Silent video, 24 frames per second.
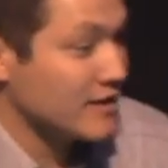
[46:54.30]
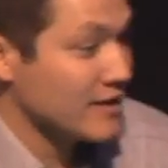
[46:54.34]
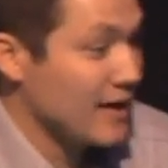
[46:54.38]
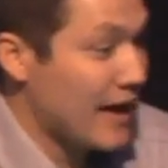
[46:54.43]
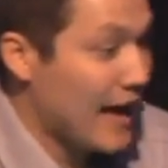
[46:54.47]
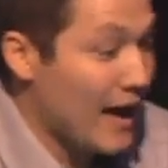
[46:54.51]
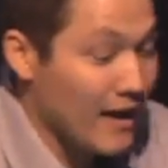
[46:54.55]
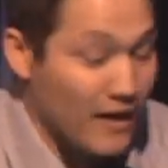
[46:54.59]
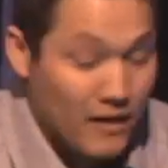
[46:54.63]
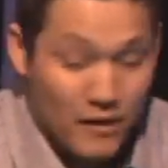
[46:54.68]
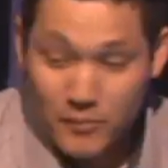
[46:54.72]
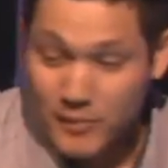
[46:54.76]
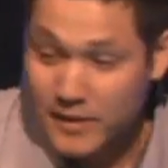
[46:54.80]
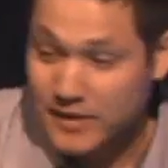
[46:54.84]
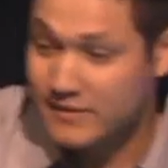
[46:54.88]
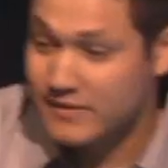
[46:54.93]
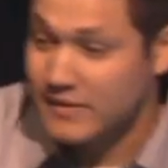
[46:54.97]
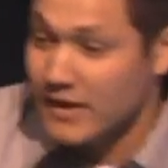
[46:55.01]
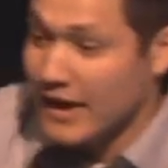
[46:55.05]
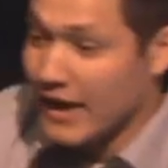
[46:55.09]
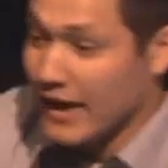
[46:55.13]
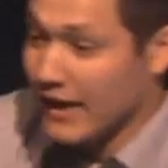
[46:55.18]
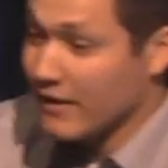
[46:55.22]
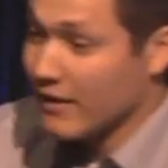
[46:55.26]
the elements
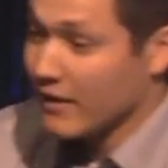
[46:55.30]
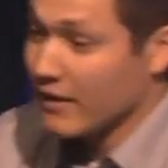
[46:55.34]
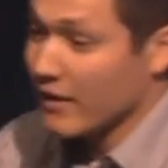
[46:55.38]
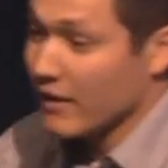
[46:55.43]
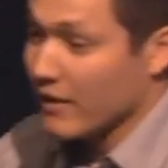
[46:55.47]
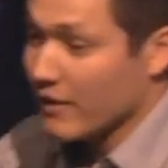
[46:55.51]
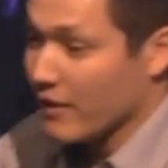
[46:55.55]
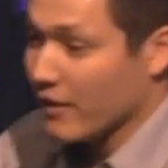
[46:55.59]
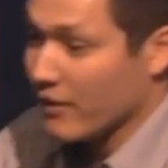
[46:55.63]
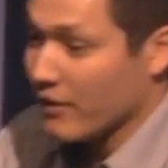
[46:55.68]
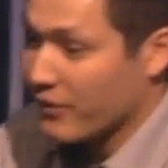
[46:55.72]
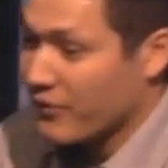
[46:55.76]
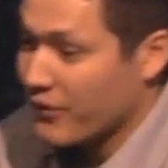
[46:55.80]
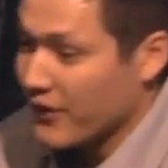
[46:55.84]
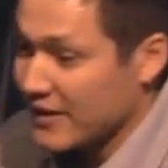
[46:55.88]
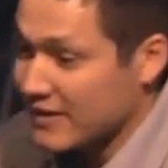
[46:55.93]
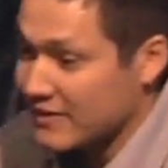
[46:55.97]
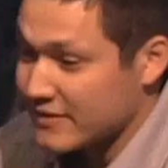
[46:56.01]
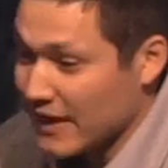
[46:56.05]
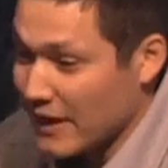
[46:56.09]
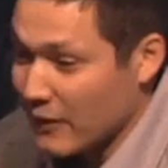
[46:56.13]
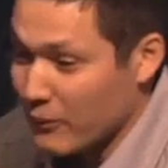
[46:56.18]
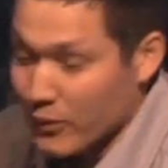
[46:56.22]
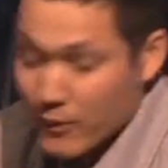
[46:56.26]
and the, the,
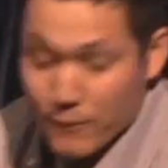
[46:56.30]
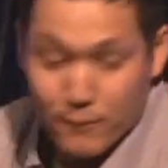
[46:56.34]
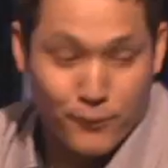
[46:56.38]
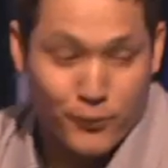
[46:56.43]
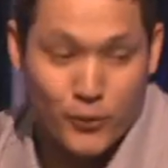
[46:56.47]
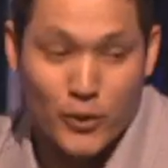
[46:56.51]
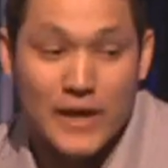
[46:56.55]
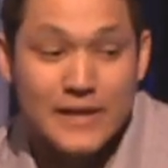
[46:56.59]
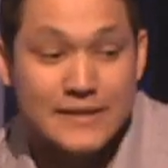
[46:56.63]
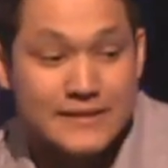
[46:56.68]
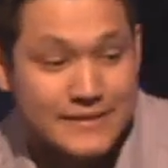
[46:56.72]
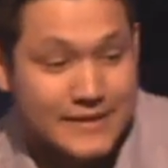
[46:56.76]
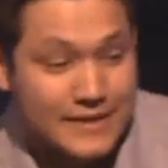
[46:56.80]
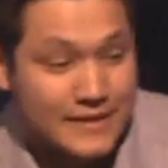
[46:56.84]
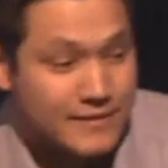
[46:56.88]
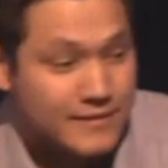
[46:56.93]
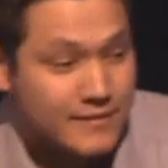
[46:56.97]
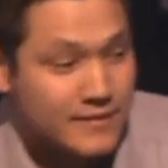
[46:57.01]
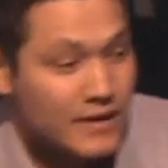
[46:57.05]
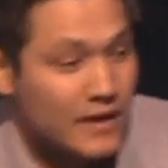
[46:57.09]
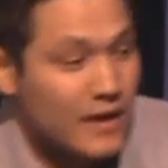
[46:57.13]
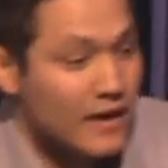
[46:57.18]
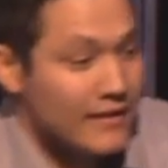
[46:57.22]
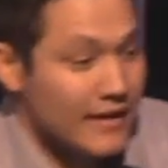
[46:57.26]
things that were
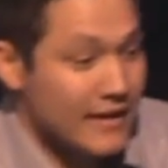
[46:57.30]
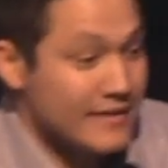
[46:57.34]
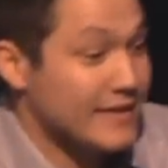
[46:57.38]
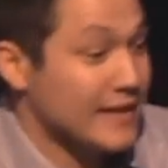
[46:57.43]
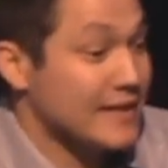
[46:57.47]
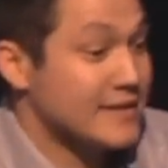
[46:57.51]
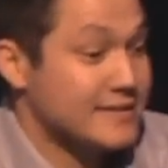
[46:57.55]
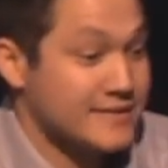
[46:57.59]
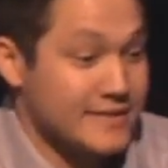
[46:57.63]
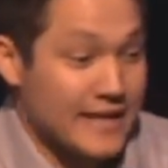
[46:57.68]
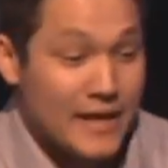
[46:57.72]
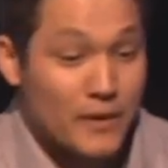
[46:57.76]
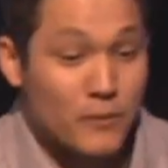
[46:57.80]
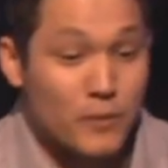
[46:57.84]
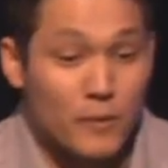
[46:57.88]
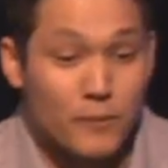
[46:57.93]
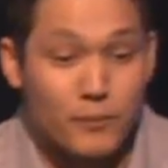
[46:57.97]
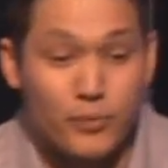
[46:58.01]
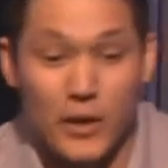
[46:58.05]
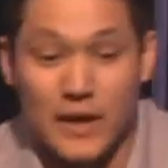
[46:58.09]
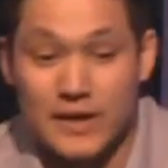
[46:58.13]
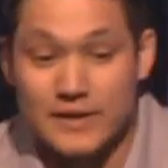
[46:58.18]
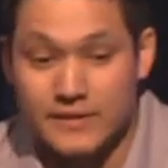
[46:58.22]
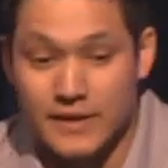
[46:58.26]
present, that they say were
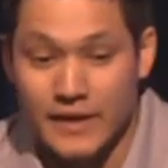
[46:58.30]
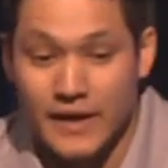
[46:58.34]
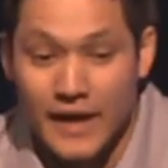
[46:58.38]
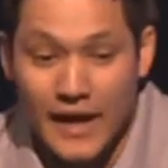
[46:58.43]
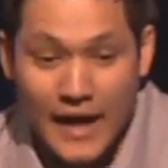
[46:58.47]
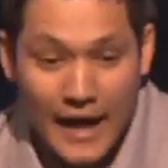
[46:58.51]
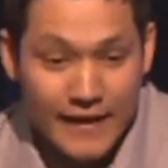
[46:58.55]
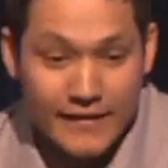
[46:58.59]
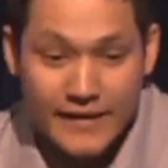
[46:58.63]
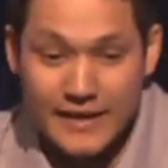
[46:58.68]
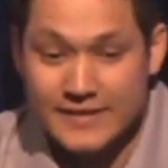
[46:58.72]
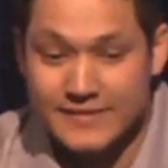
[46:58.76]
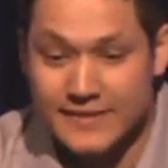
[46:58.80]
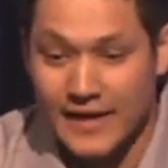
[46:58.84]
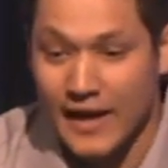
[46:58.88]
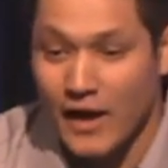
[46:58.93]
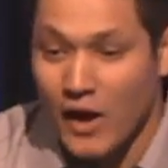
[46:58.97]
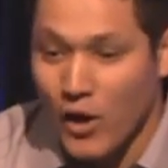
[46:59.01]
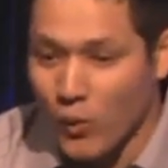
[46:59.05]
present, and they say,